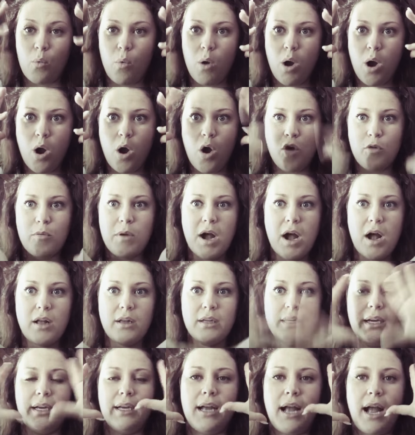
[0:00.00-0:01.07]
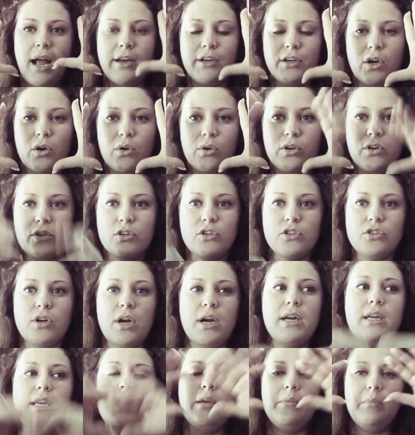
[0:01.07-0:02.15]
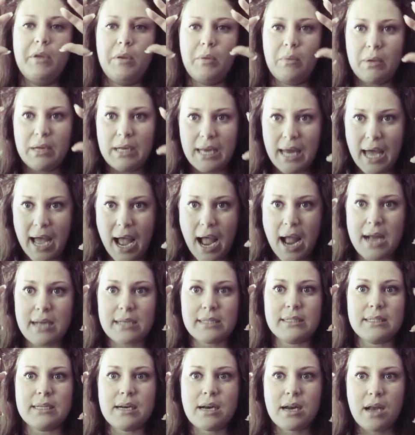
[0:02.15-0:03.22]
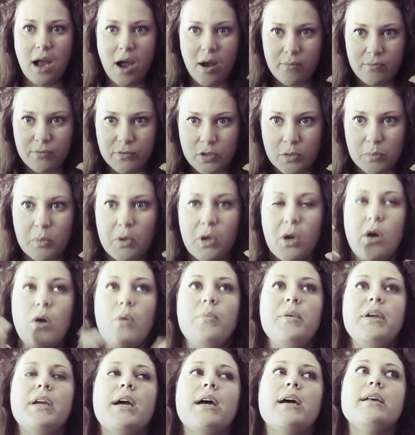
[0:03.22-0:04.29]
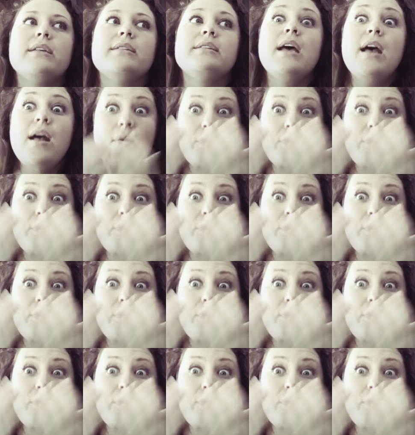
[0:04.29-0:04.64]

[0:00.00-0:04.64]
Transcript: whoa, Molly, I know you're just trying to keep me relaxed and comfortable because